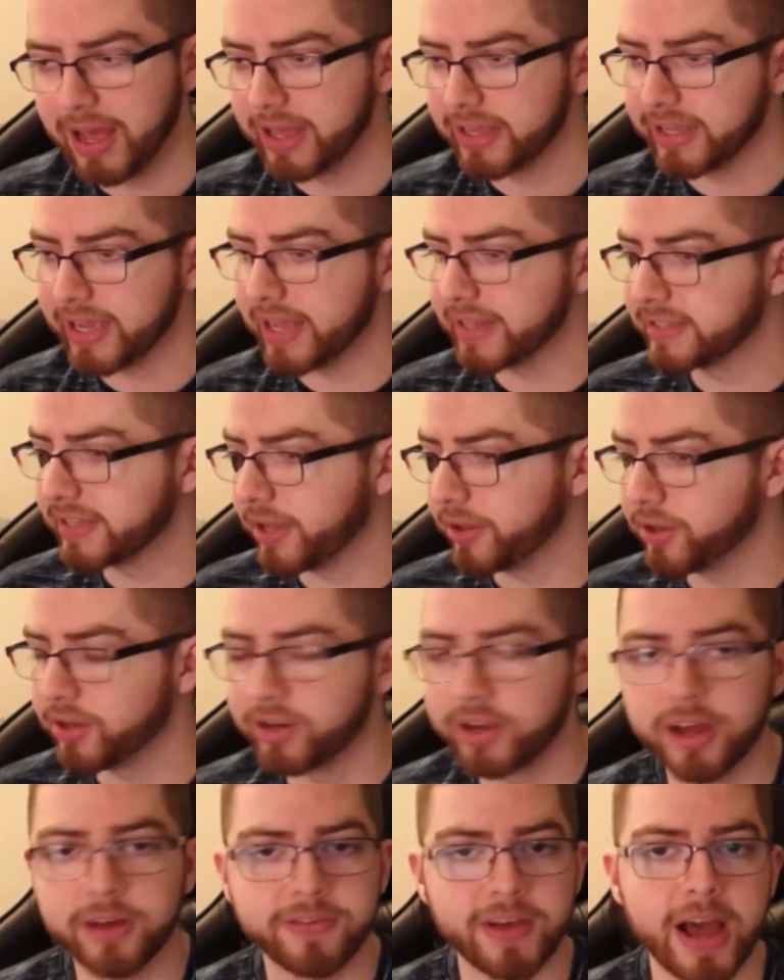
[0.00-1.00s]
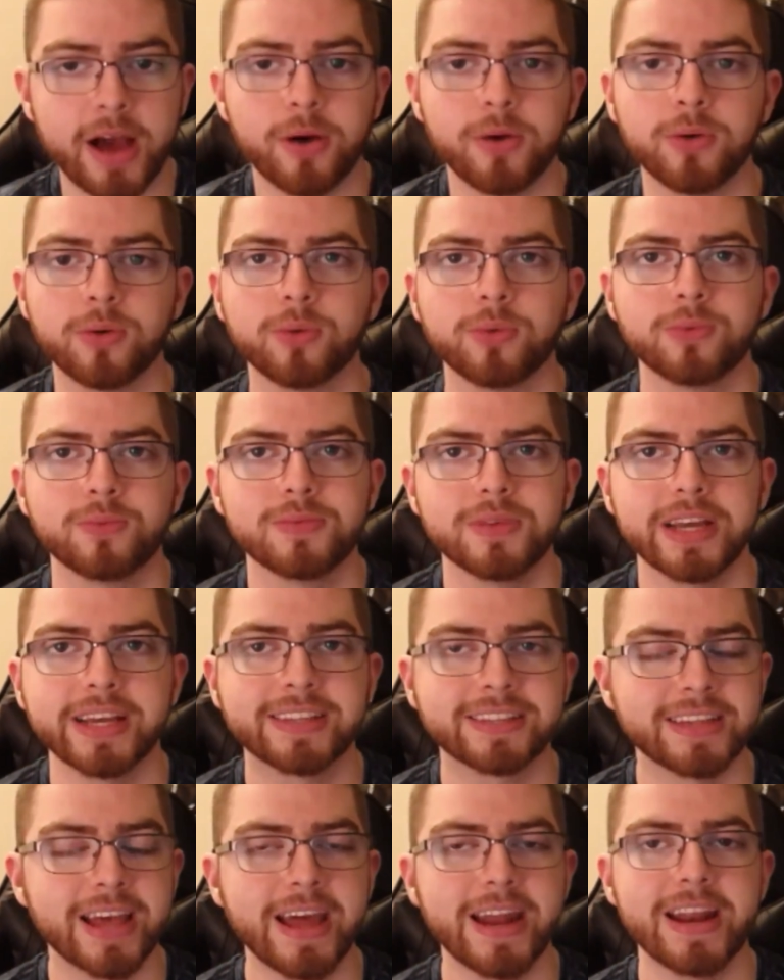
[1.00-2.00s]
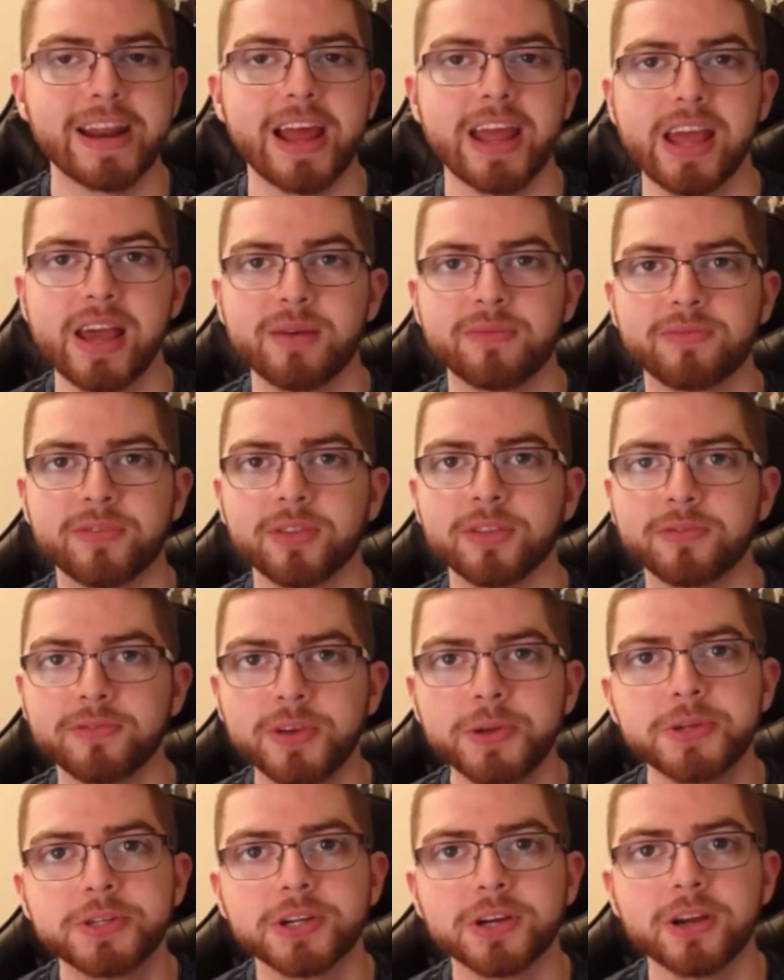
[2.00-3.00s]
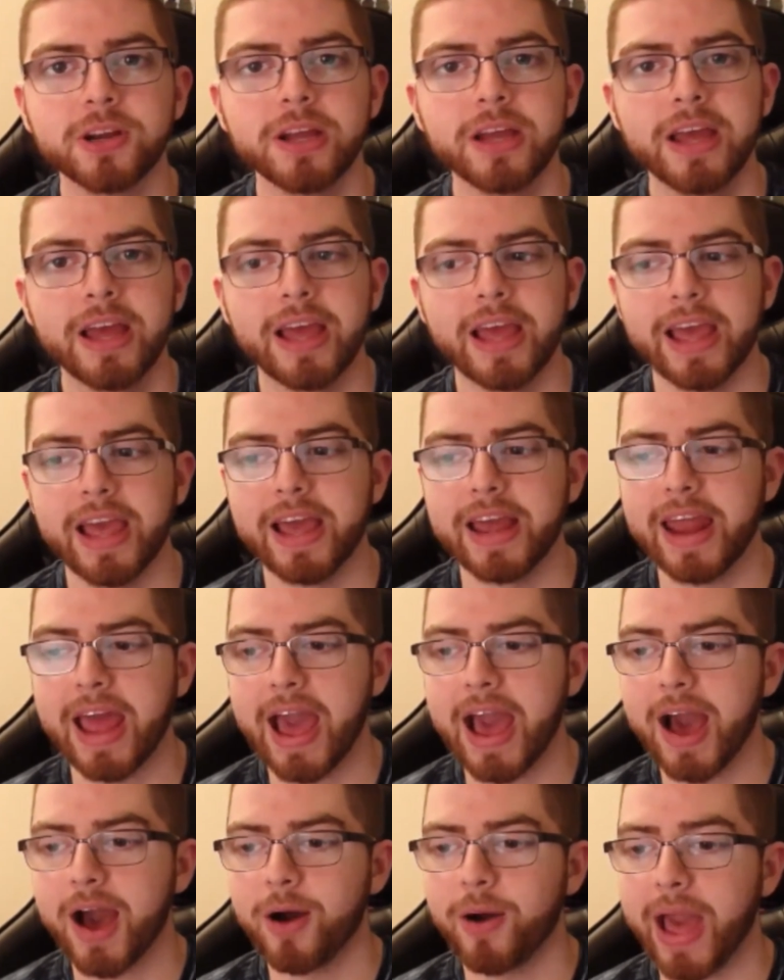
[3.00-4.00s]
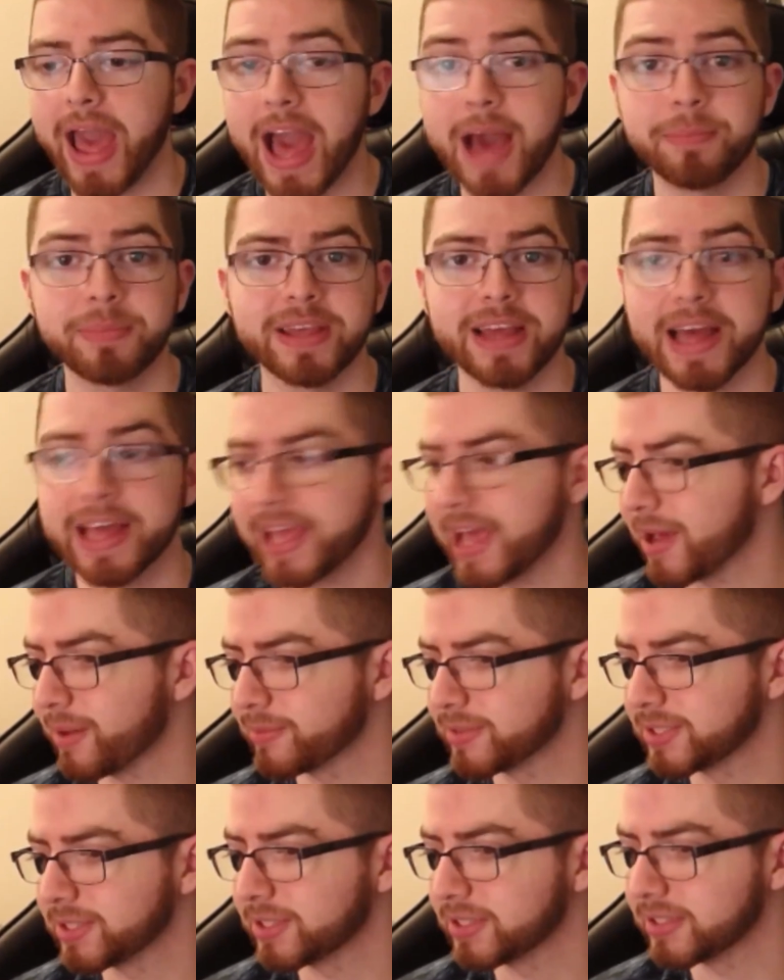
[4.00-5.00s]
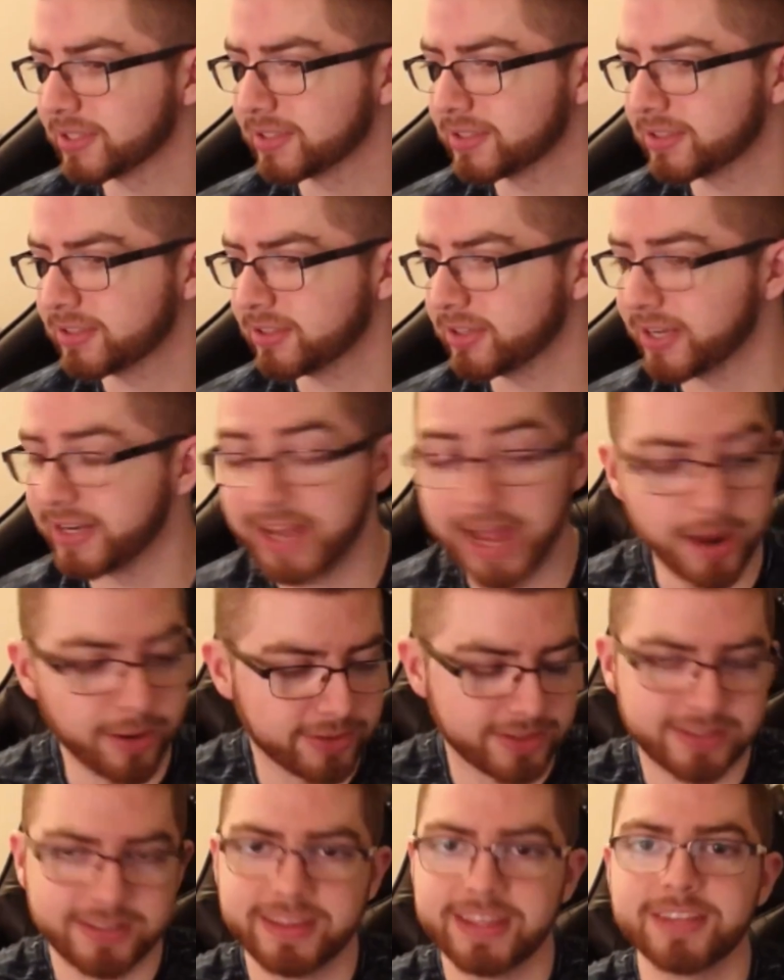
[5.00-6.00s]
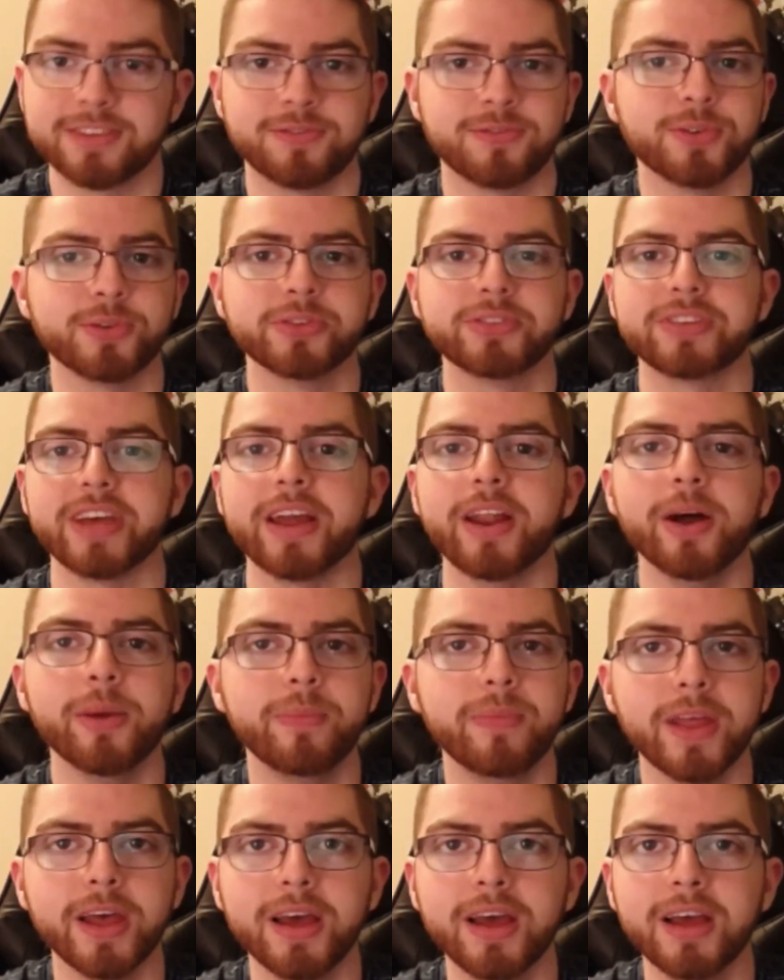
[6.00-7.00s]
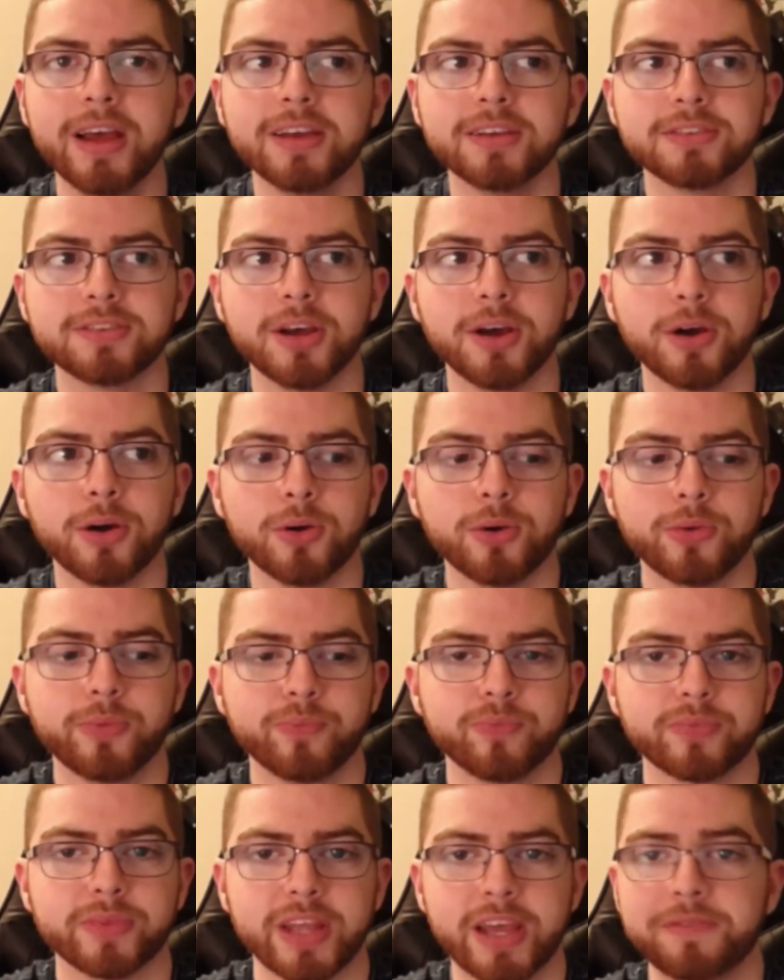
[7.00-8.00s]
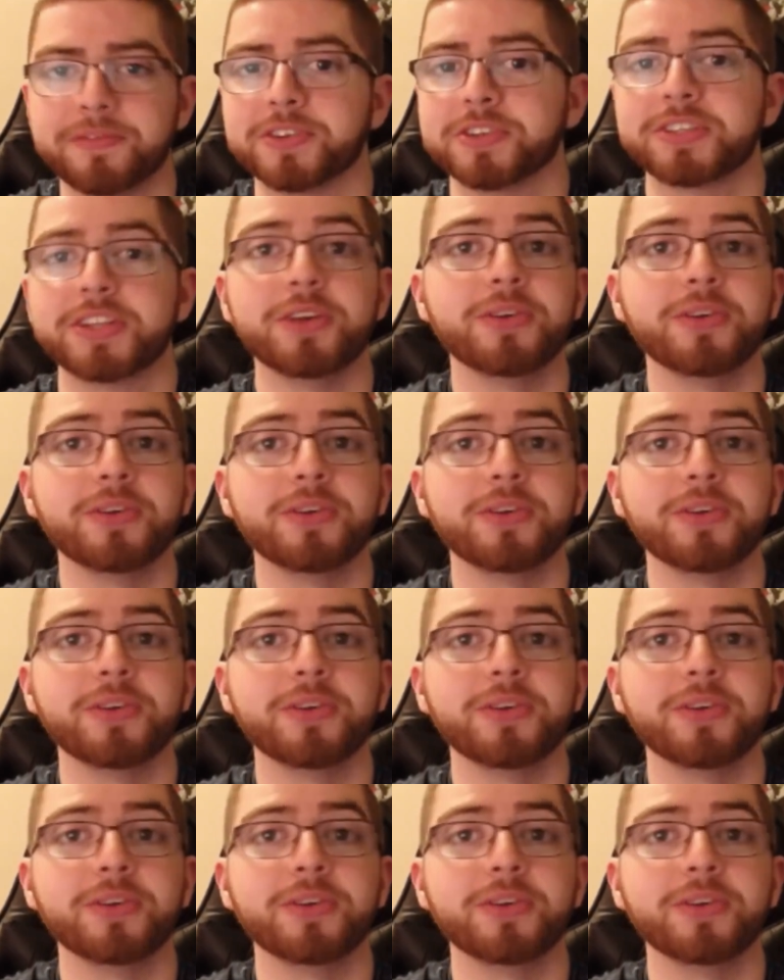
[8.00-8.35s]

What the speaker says: Can't tell you enough how excited I am for the future and how happy I am to announce this full setup. So if you're still